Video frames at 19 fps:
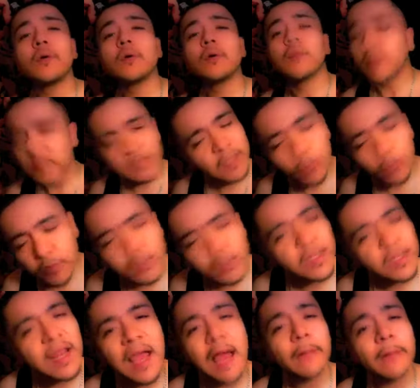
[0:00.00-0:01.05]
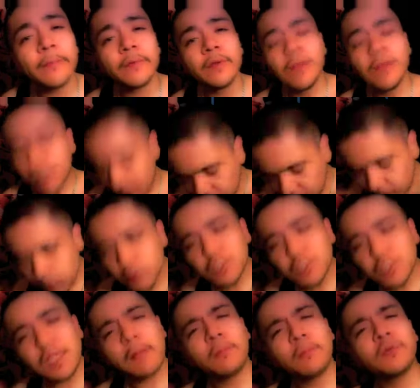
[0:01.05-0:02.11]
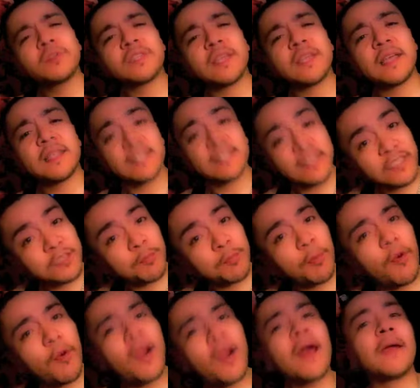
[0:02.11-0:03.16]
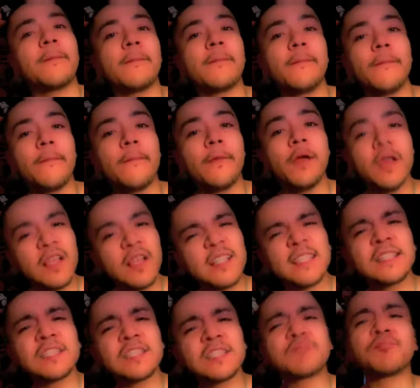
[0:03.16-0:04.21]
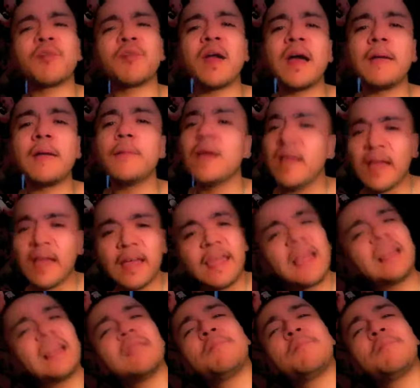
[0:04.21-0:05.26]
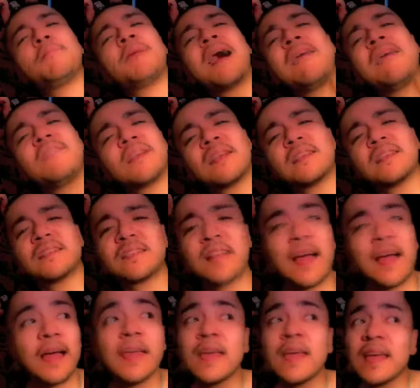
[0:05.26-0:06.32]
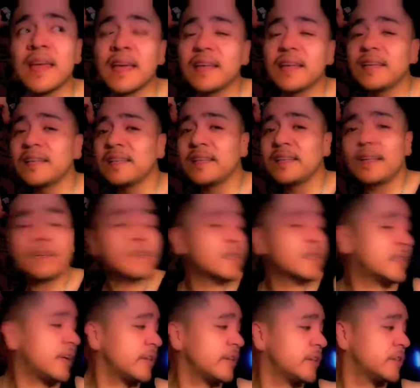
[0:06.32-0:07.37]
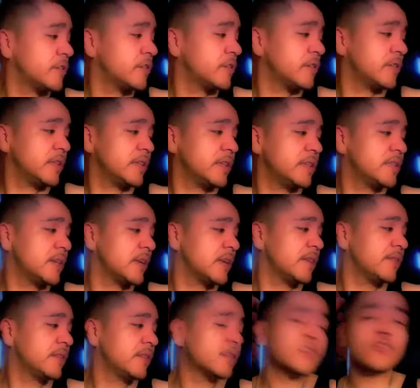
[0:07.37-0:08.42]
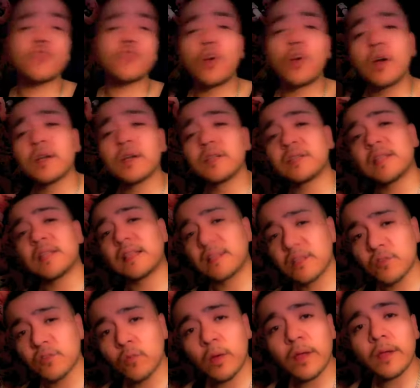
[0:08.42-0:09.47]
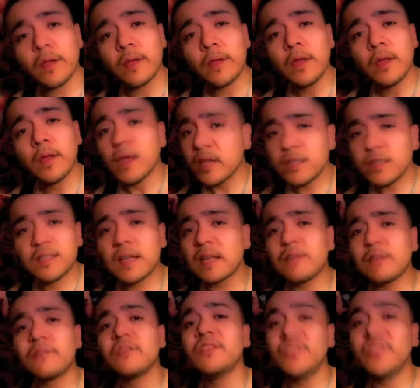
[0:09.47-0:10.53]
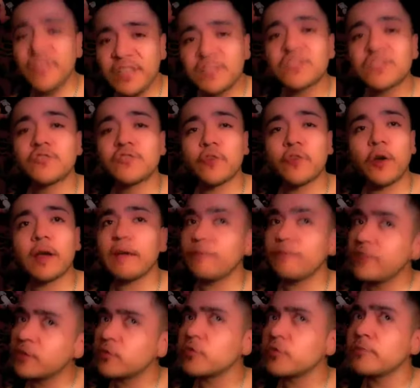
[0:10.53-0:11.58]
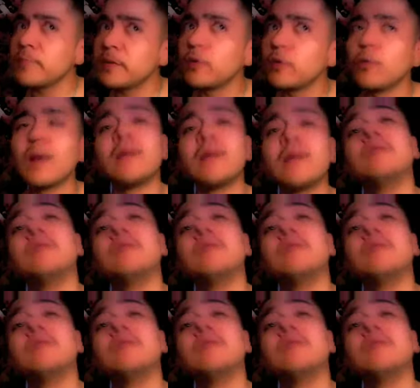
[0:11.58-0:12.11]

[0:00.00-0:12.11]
That's not what's gonna happen, because Lucien Bute is in his prime. He's in his prime, and Kelly Pavlik is not. And to tell you the truth, he's not even the strongest at this weight. He's not even the strong. If this was middleweight,